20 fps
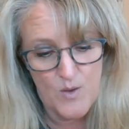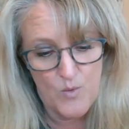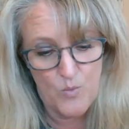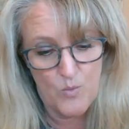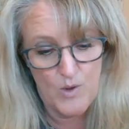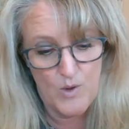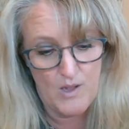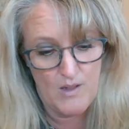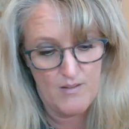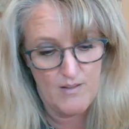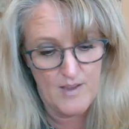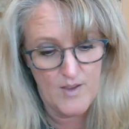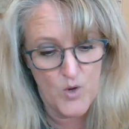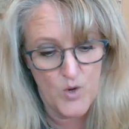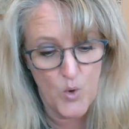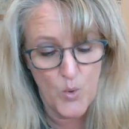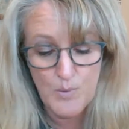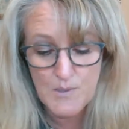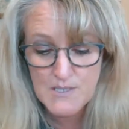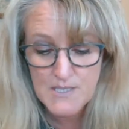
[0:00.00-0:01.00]
Well, I
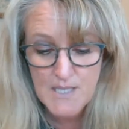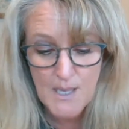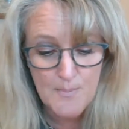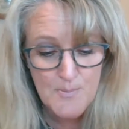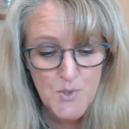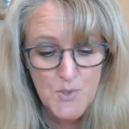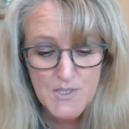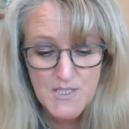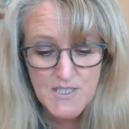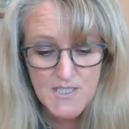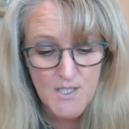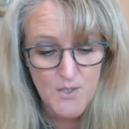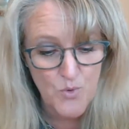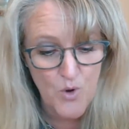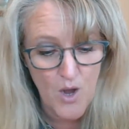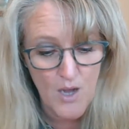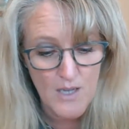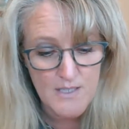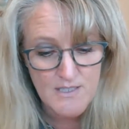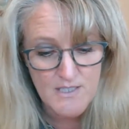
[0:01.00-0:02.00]
hope he's up to it, said
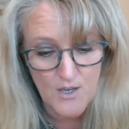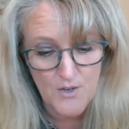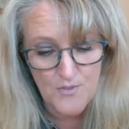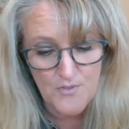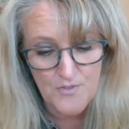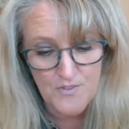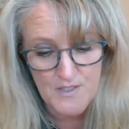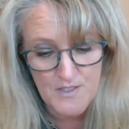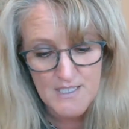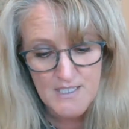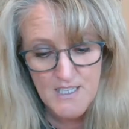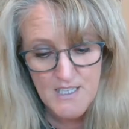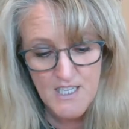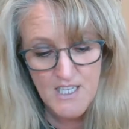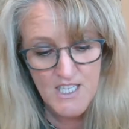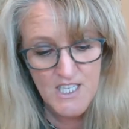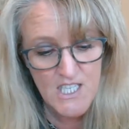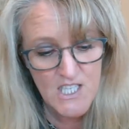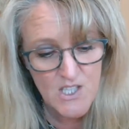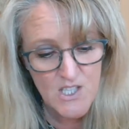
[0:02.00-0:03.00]
Ron
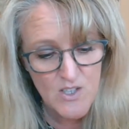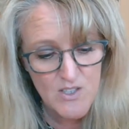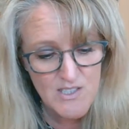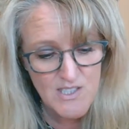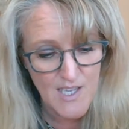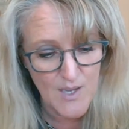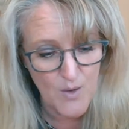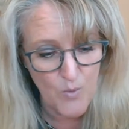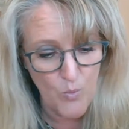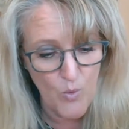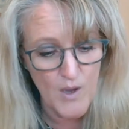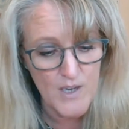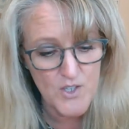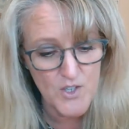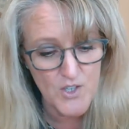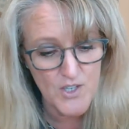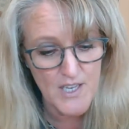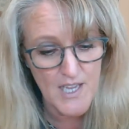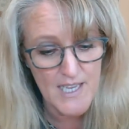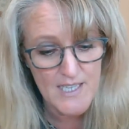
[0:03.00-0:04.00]
doubtfully. He looks like one
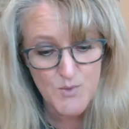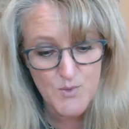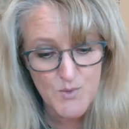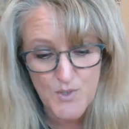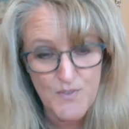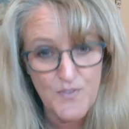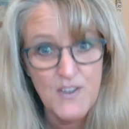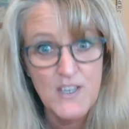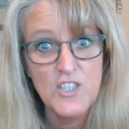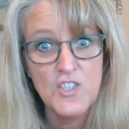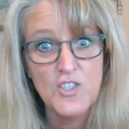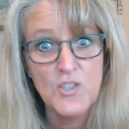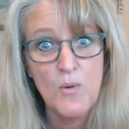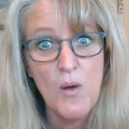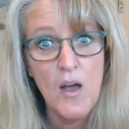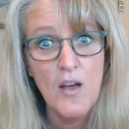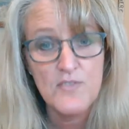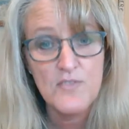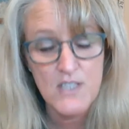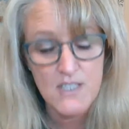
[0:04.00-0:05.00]
good hex would finish him
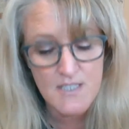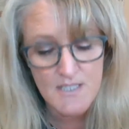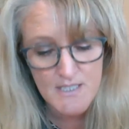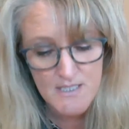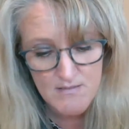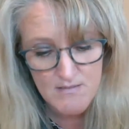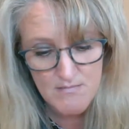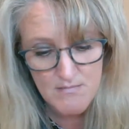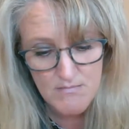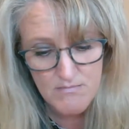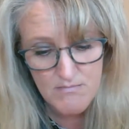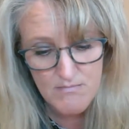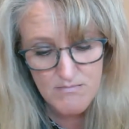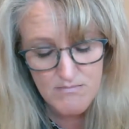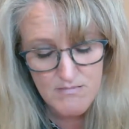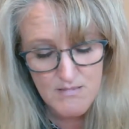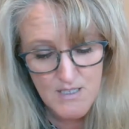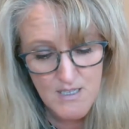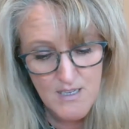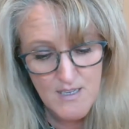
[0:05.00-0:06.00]
off, doesn't he?
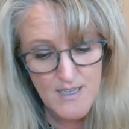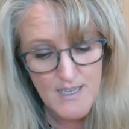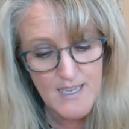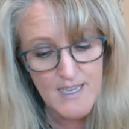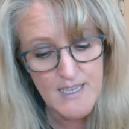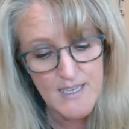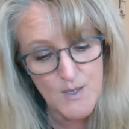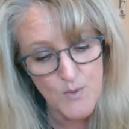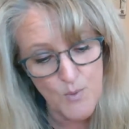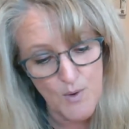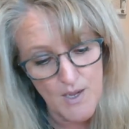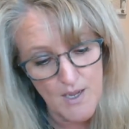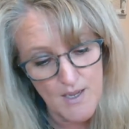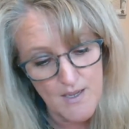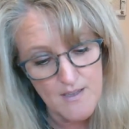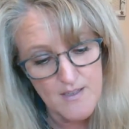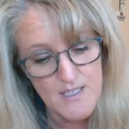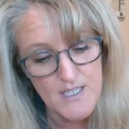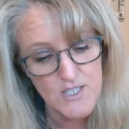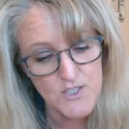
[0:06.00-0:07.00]
Whew.
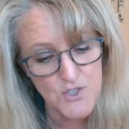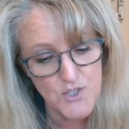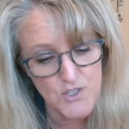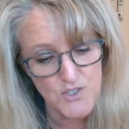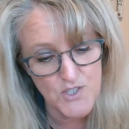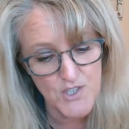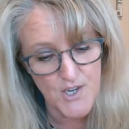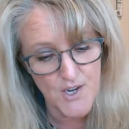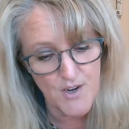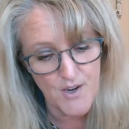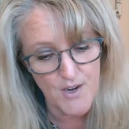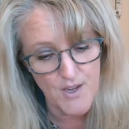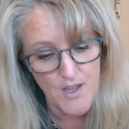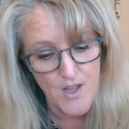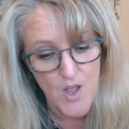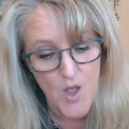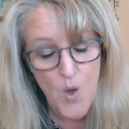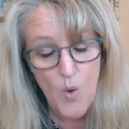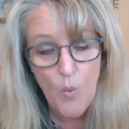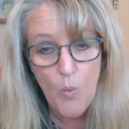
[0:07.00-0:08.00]
Anyway, he turned to Harry.
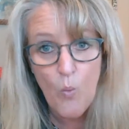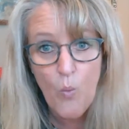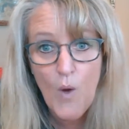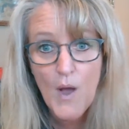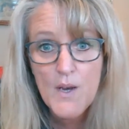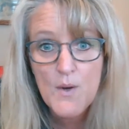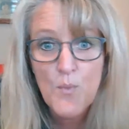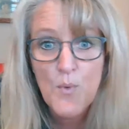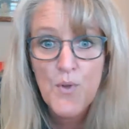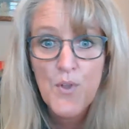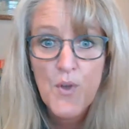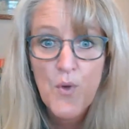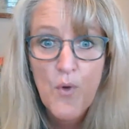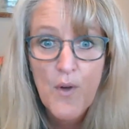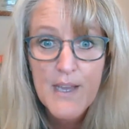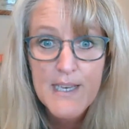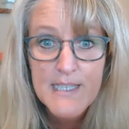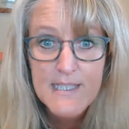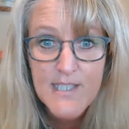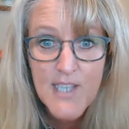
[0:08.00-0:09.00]
What were you
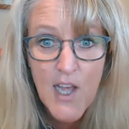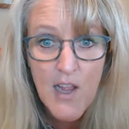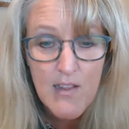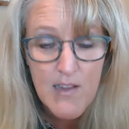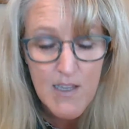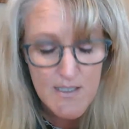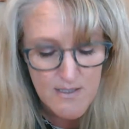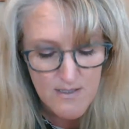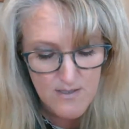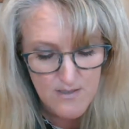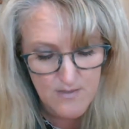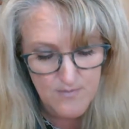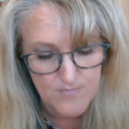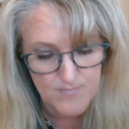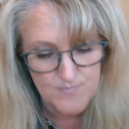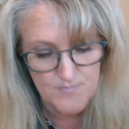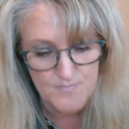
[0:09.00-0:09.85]
going to tell us?